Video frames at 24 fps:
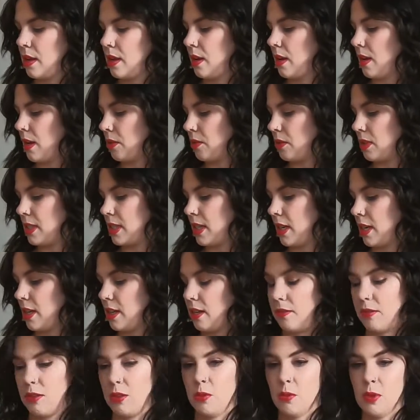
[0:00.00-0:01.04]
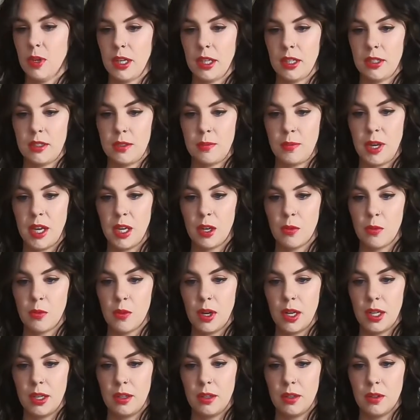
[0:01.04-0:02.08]
I would say if you wanted to pick
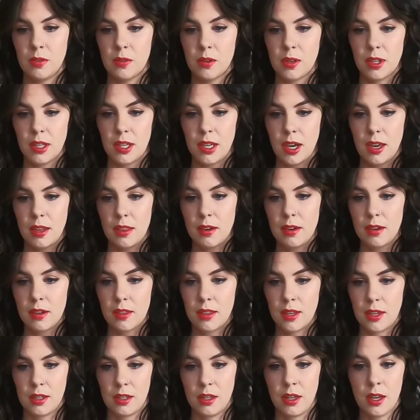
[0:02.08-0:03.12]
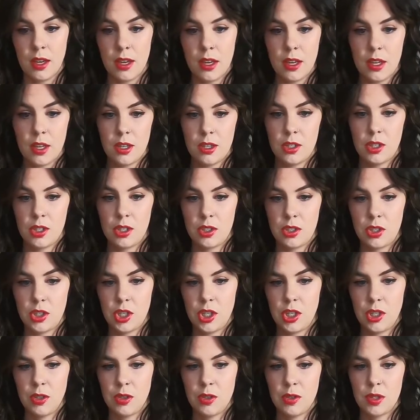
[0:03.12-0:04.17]
one or the other, then just
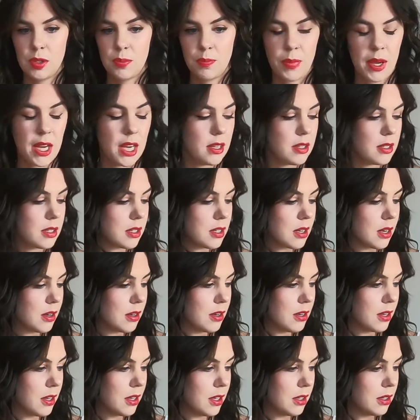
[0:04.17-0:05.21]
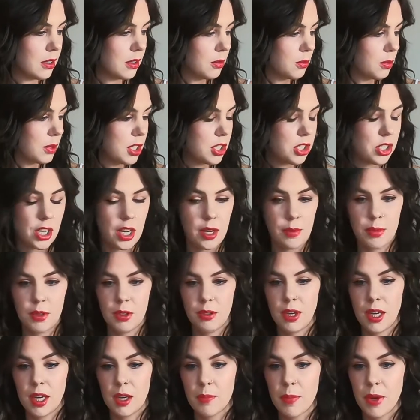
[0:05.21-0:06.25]
choose based on which shape you
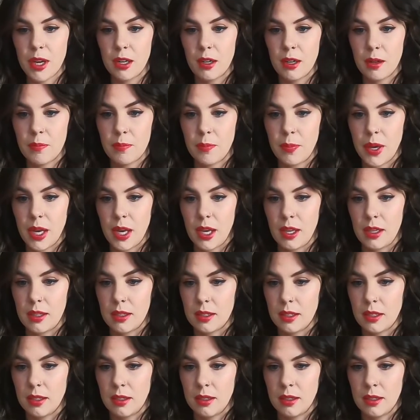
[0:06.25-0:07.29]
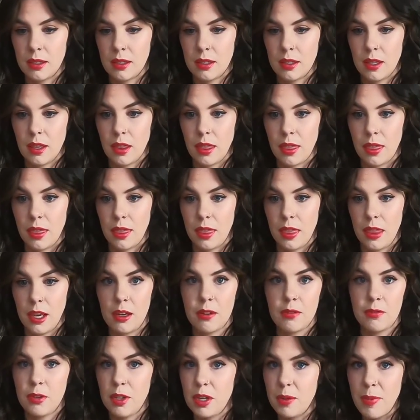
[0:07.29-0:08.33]
like better, but
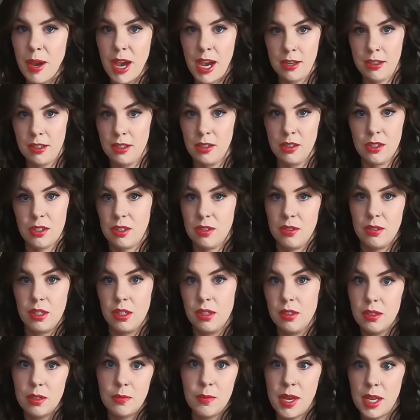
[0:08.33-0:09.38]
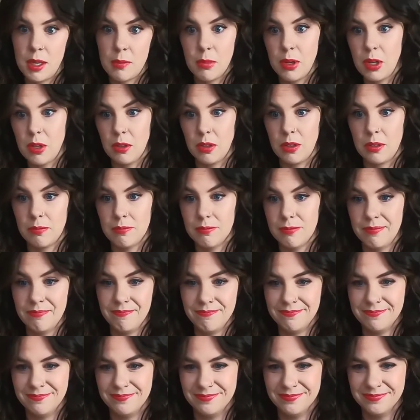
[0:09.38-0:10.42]
they're free patterns, so you could make both.
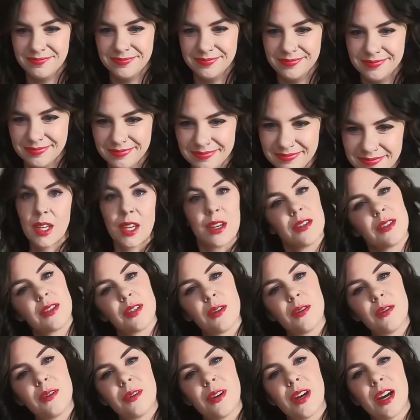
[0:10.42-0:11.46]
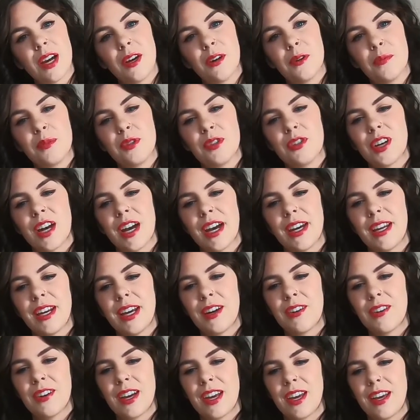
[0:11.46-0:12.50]
So I hope you try it
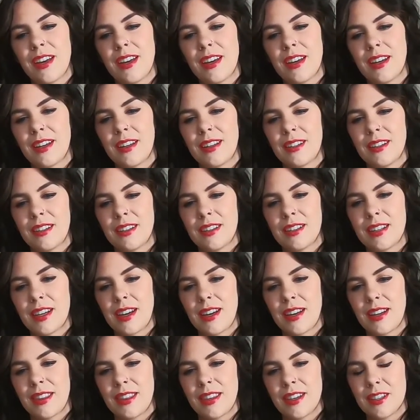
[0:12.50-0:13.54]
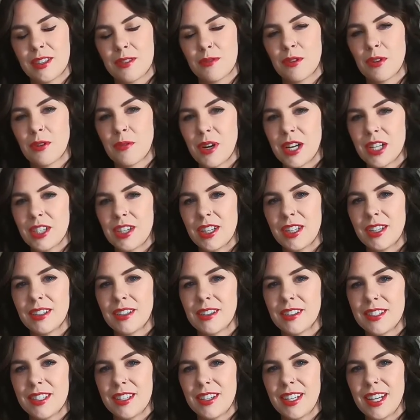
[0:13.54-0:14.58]
out, and thanks for watching.
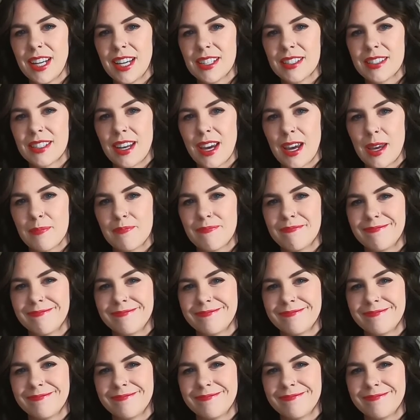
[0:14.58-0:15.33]
I'll see you next time.